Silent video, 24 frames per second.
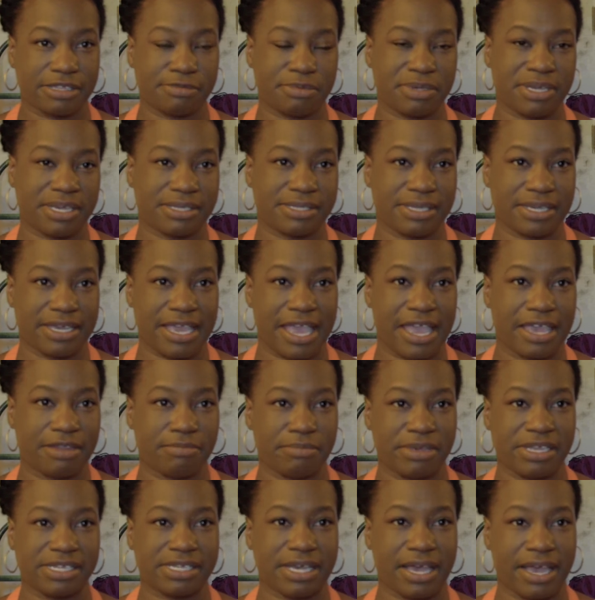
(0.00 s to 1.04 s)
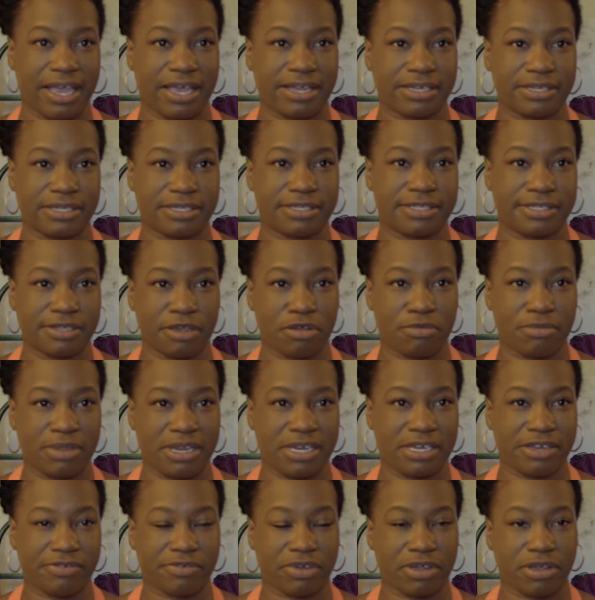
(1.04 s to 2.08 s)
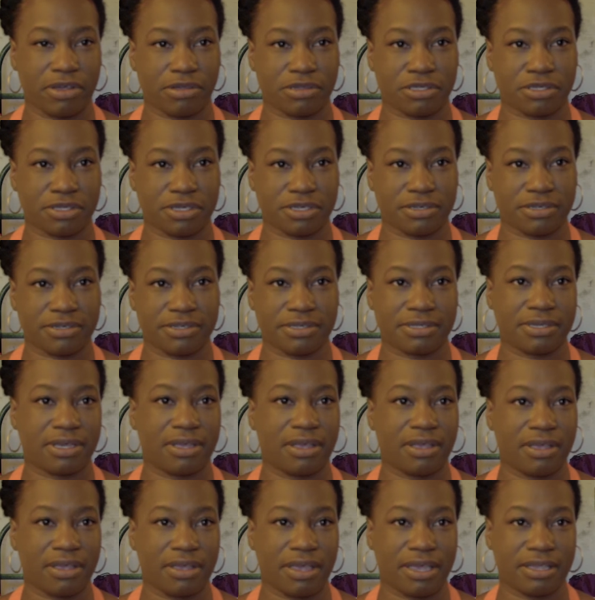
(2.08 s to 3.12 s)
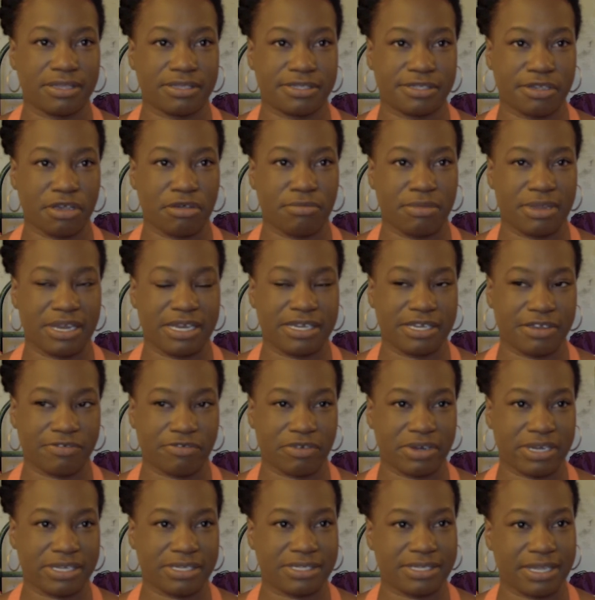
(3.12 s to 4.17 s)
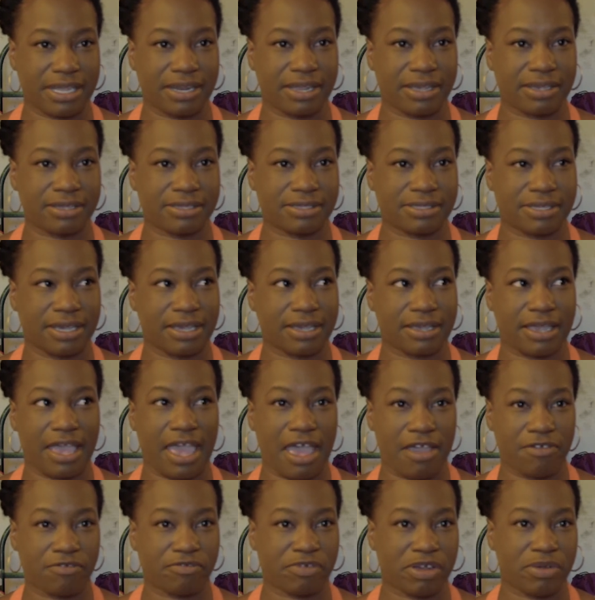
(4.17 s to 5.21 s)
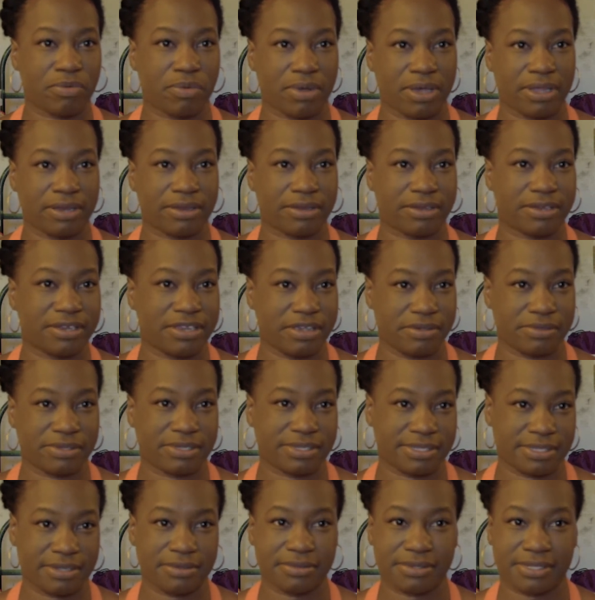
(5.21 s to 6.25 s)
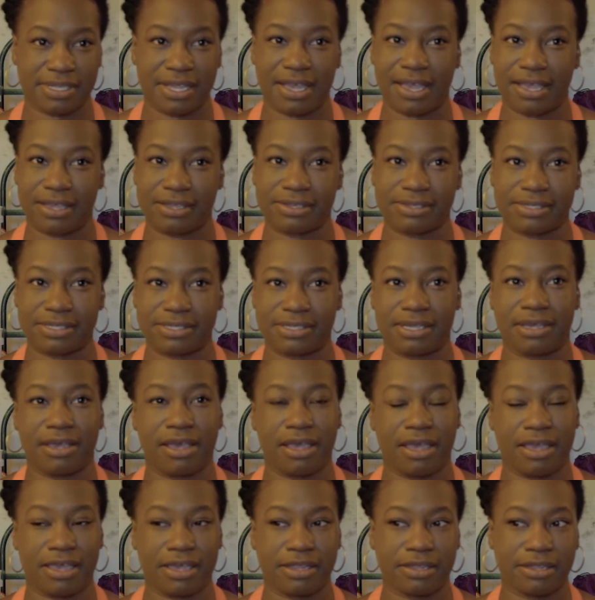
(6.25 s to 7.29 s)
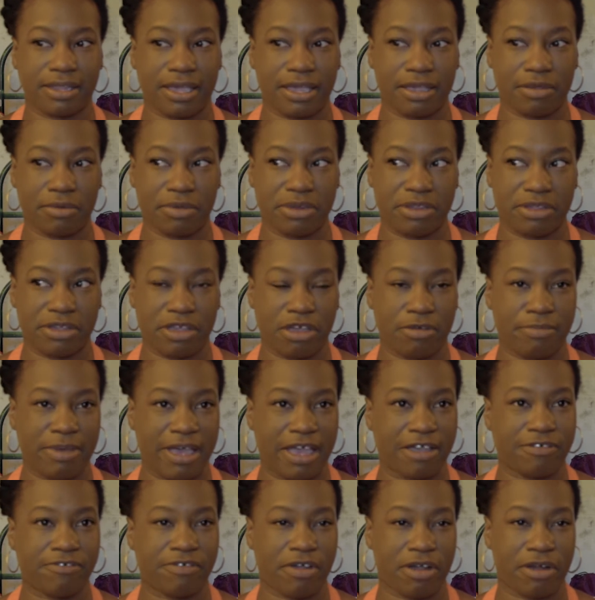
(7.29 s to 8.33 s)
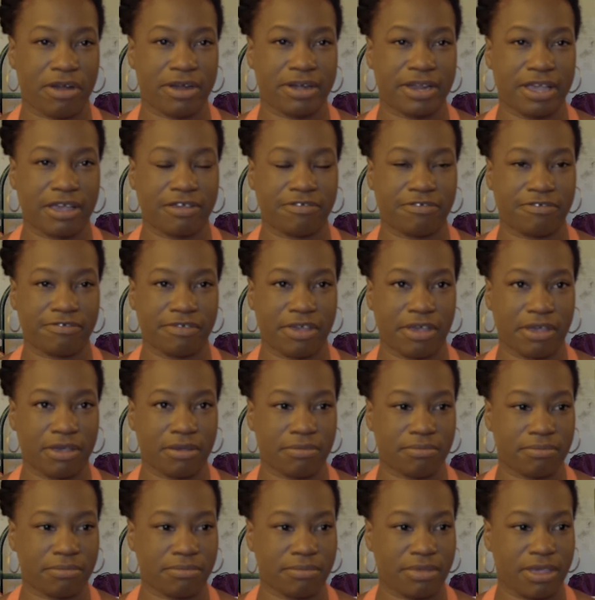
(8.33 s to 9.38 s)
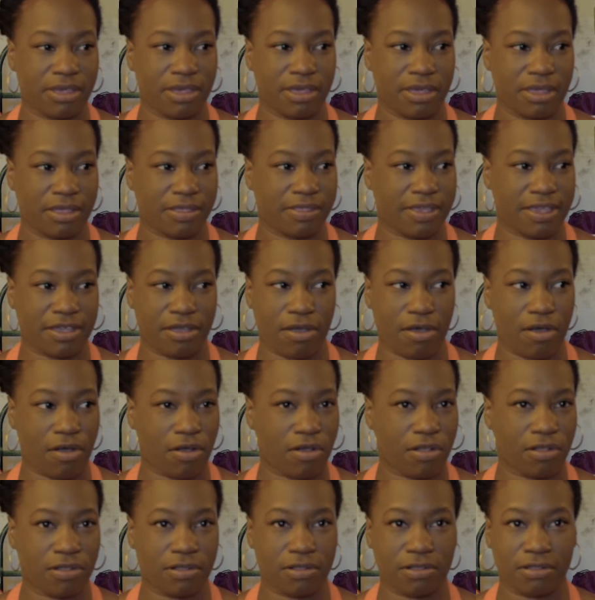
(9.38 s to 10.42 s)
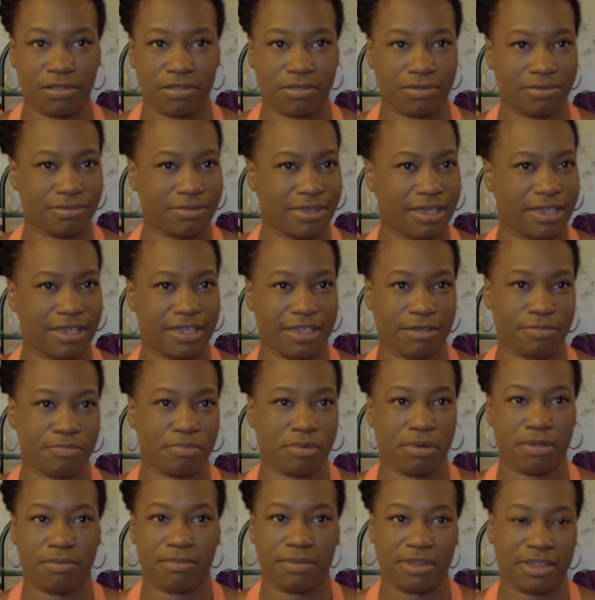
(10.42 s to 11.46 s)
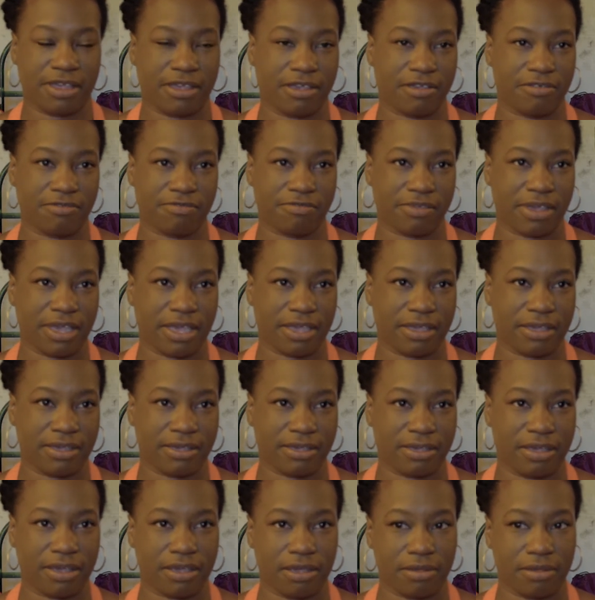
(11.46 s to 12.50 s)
is because it can be tied to so many different cultures and so many different aesthetics. Like everyone uses those lines. And like when you go back far enough, like all like primitive, like,